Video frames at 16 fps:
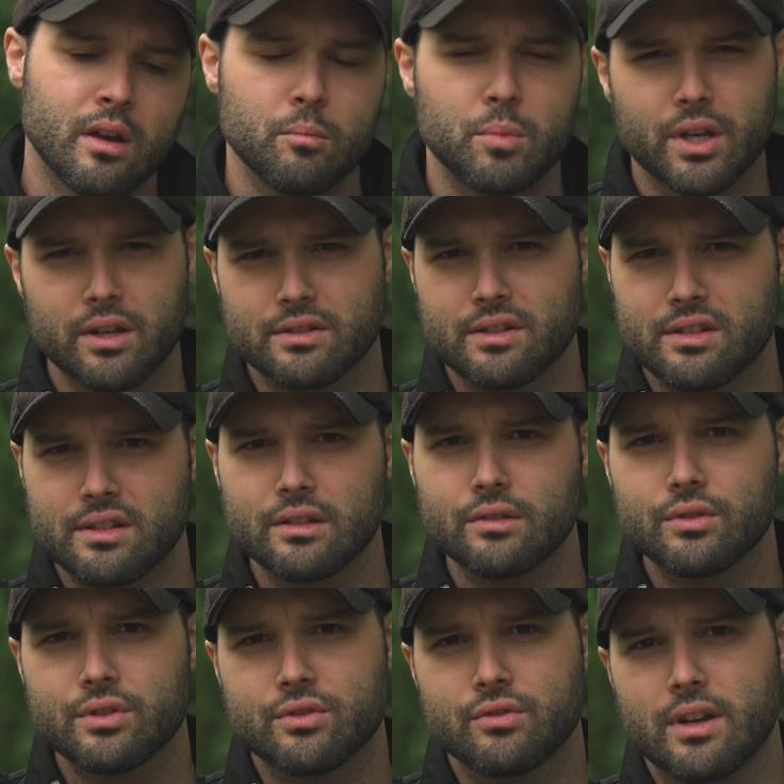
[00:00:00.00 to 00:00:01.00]
because a
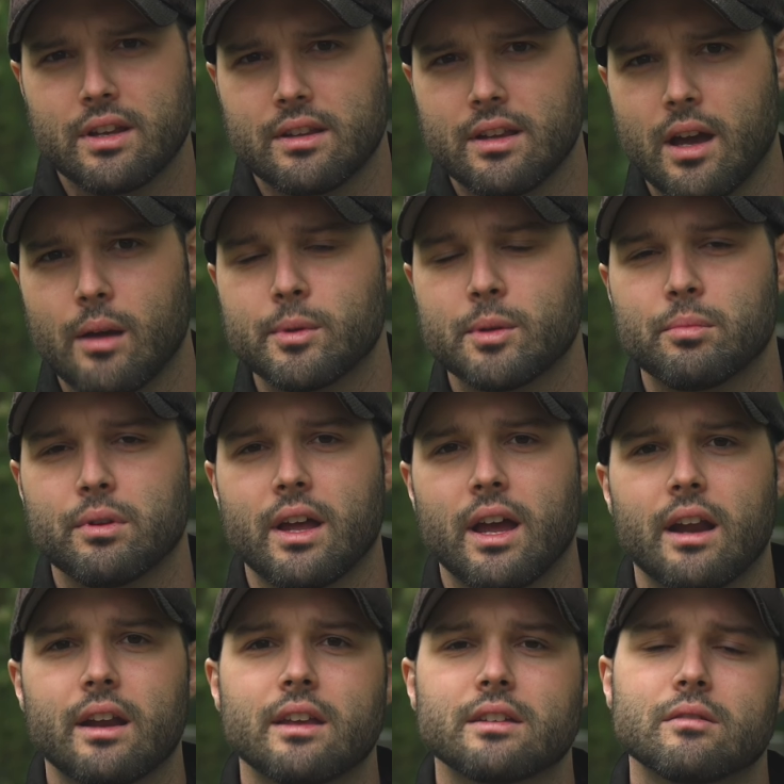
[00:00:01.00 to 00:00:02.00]
single strand diamond
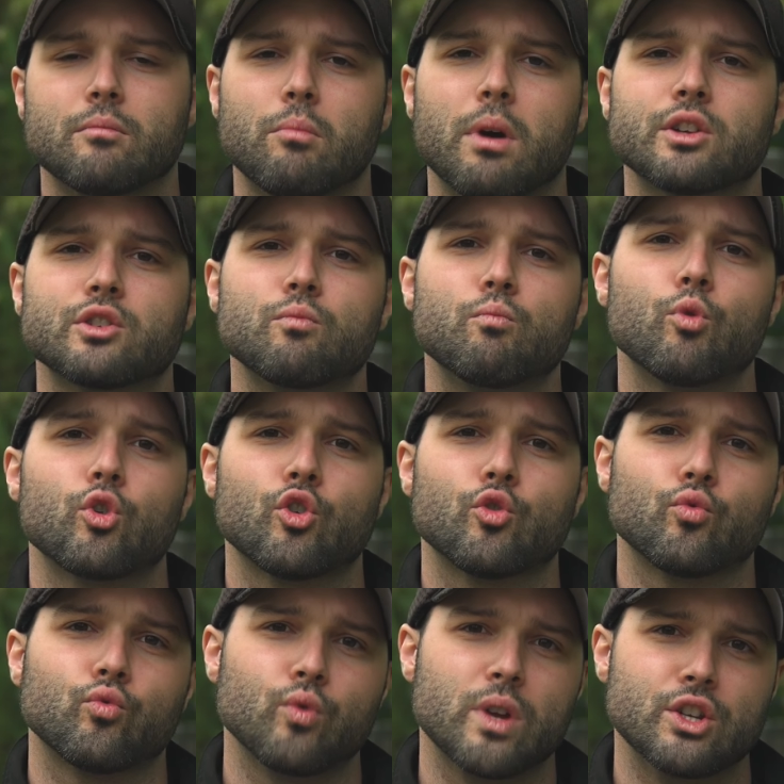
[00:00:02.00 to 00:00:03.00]
plait is a much more
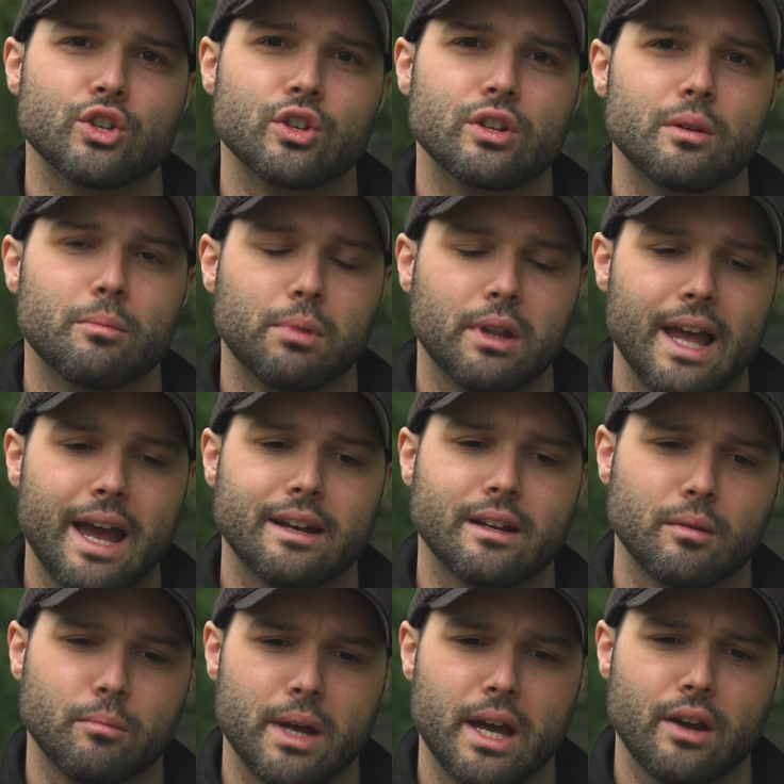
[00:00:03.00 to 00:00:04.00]
rigid
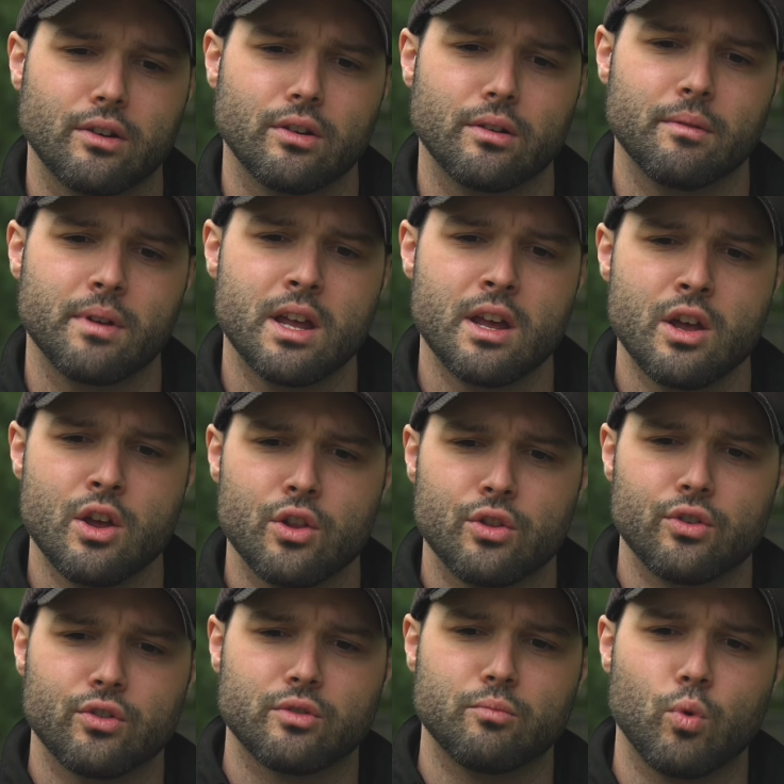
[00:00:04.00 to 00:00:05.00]
plaiting pattern.
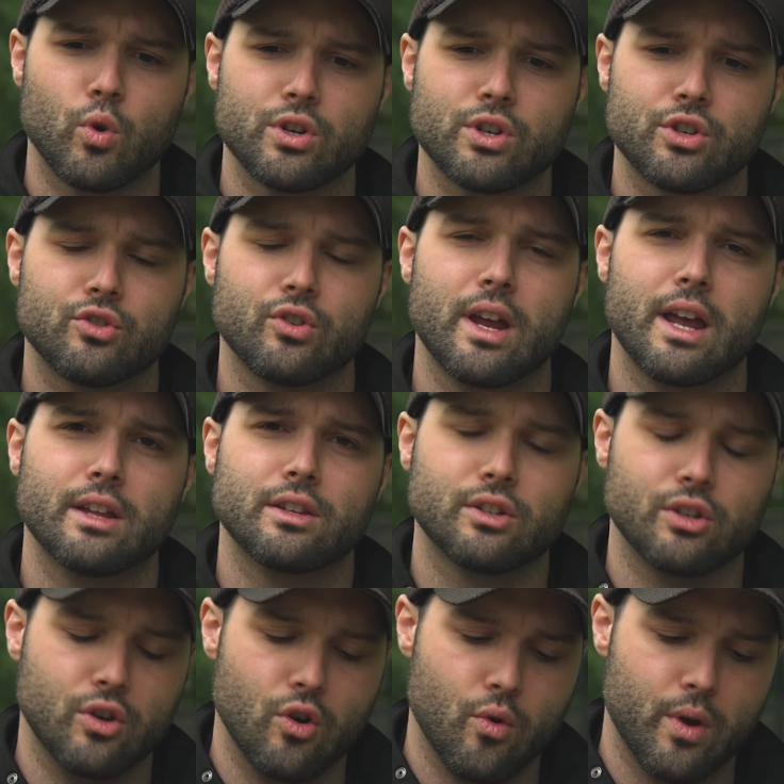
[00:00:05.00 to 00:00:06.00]
There's more
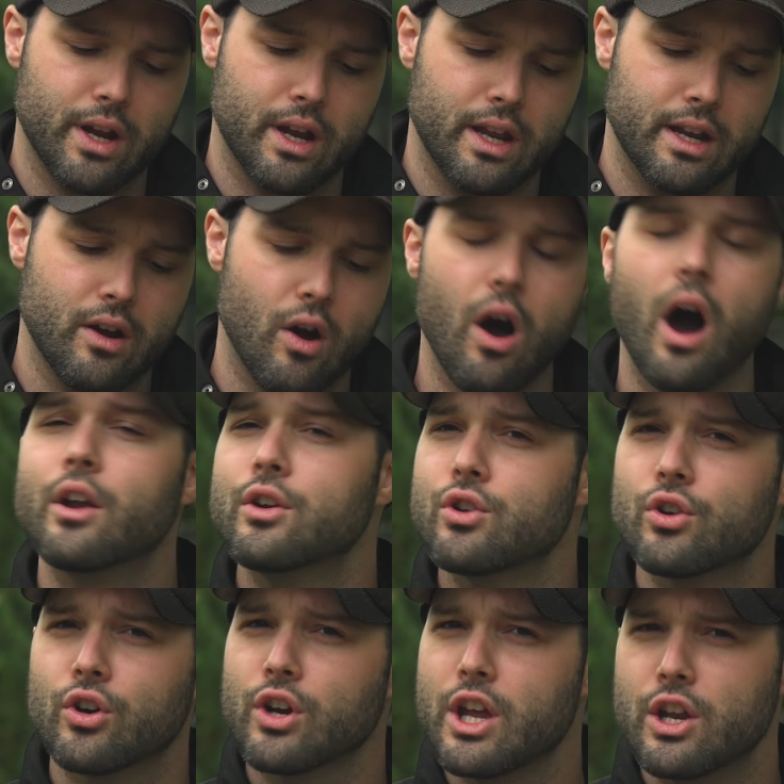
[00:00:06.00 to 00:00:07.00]
strands going and
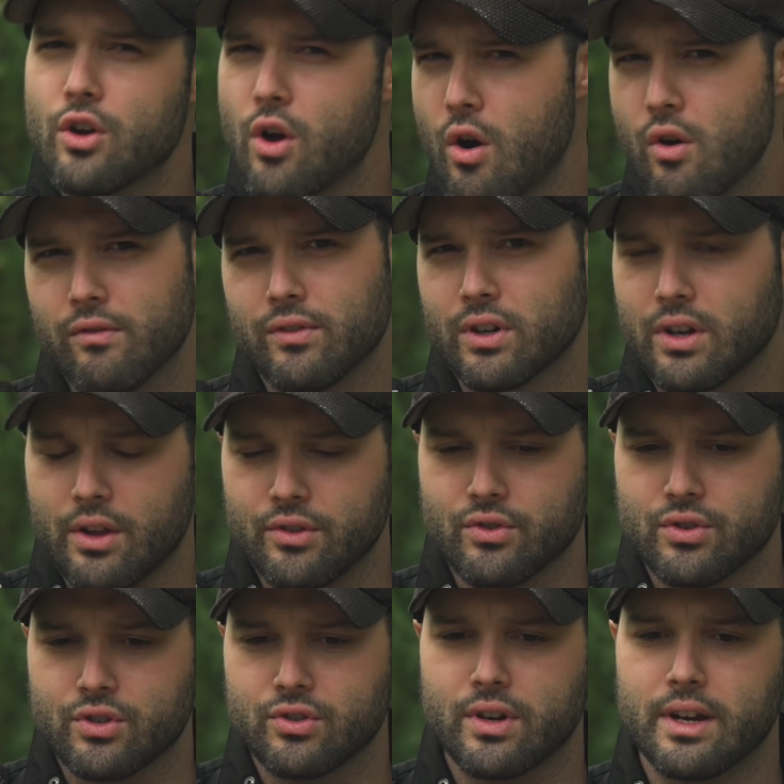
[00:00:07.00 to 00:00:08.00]
under and over
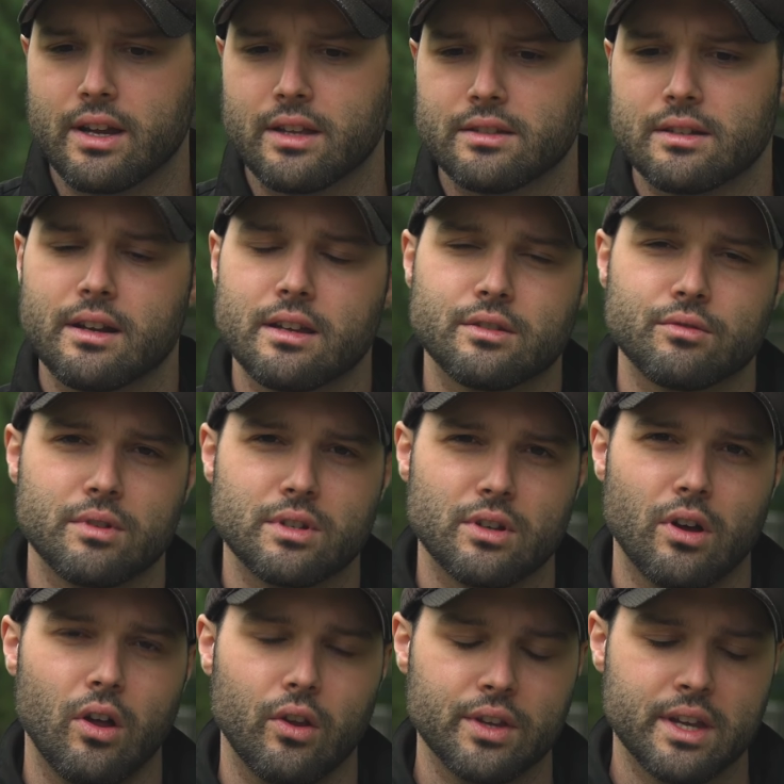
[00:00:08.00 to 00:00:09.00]
other strands, and as a
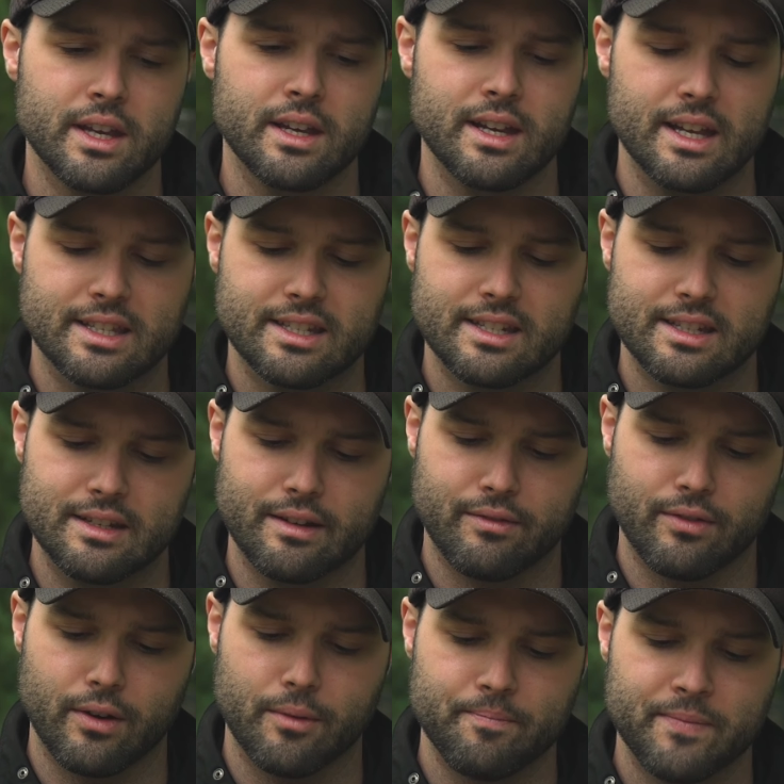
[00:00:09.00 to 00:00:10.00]
result, it's
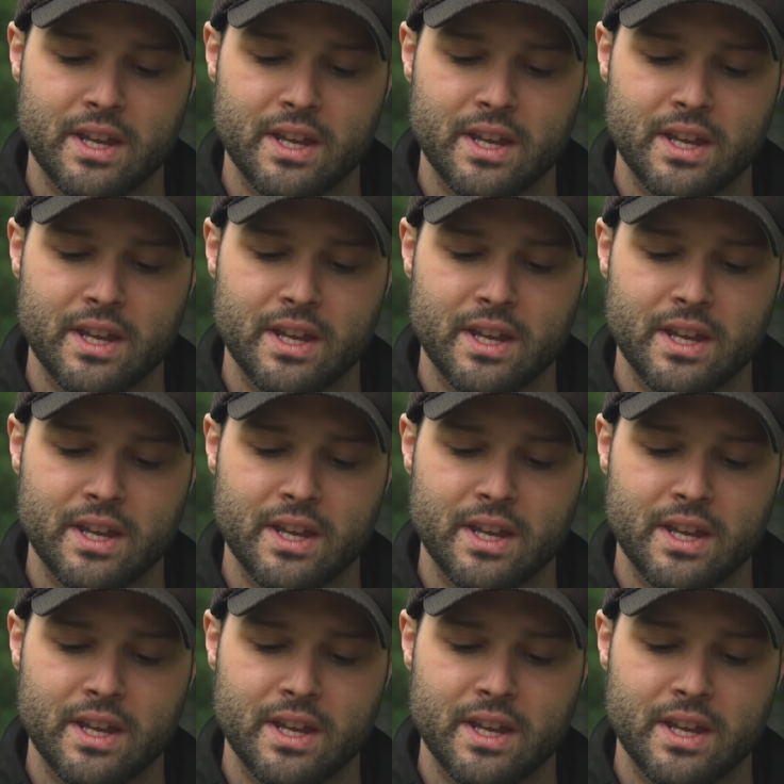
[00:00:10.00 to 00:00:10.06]
stiffer.